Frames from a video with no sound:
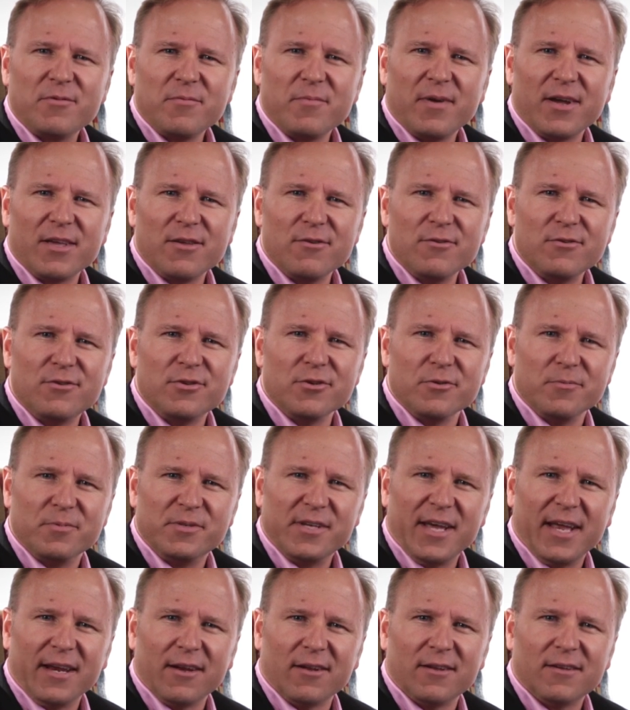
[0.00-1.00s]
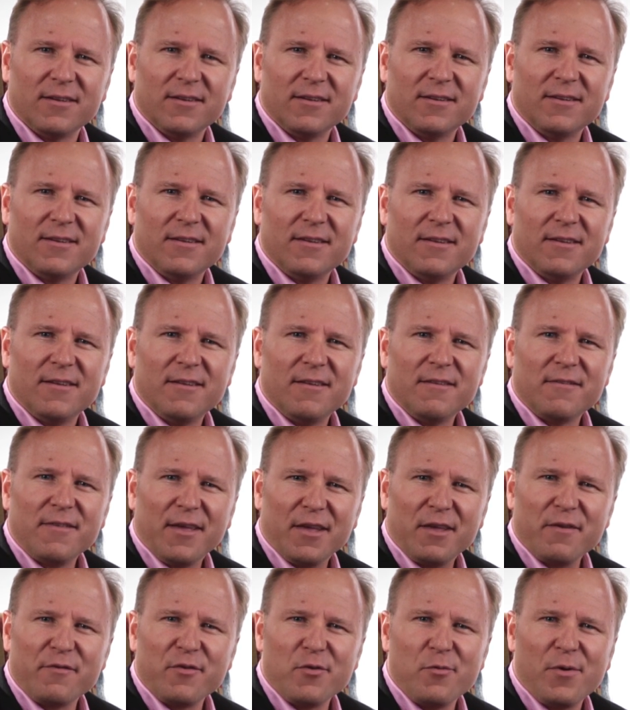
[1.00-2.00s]
to my YouTube channel.
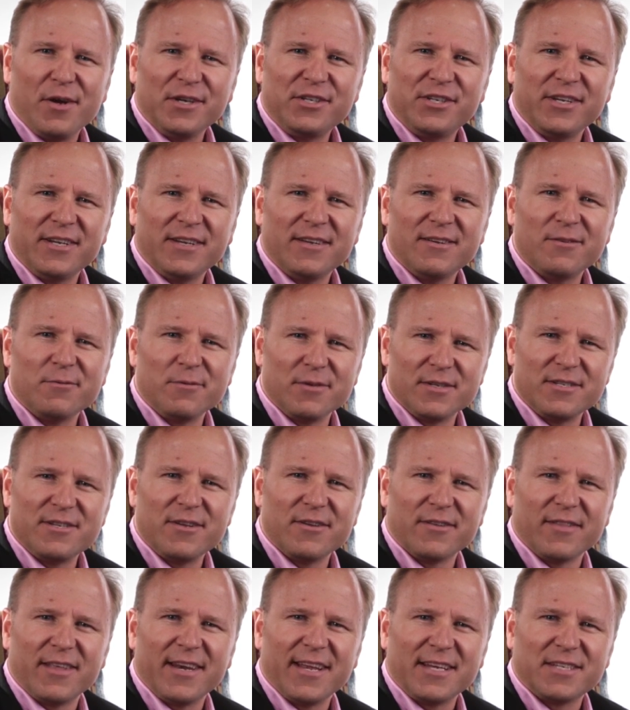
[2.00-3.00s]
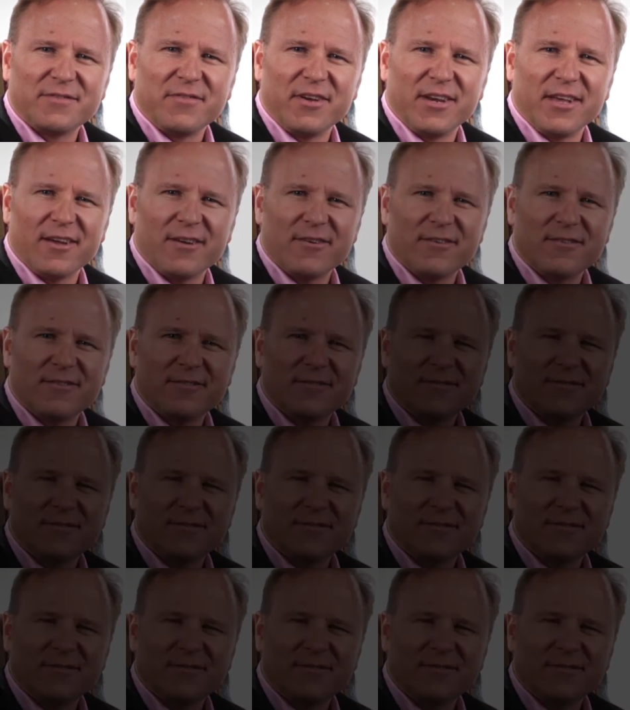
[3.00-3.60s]
Thank you for watching. We'll see you on the next video.